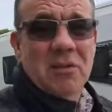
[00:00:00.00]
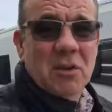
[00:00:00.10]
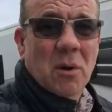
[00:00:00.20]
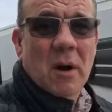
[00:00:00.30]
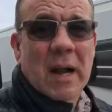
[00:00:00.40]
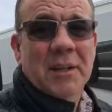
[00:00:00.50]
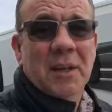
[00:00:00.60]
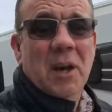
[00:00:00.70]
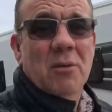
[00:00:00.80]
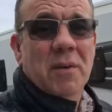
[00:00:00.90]
to do our
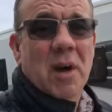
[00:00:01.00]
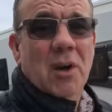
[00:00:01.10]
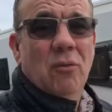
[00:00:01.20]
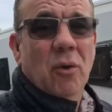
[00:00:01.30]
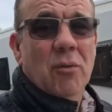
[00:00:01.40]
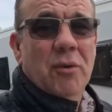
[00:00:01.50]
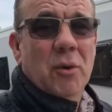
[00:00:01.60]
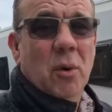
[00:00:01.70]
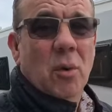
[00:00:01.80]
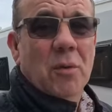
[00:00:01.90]
handover and run
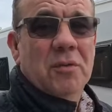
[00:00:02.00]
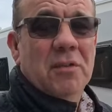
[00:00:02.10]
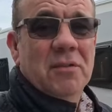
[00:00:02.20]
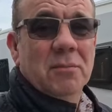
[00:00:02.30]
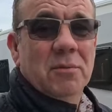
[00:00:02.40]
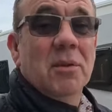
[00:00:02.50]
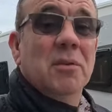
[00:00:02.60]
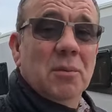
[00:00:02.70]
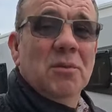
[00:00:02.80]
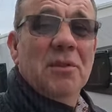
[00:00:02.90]
through all the systems.
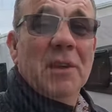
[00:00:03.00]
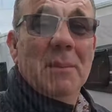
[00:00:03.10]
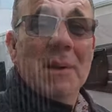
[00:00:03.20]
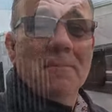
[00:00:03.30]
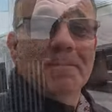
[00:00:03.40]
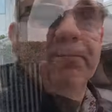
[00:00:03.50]
See you in a bit.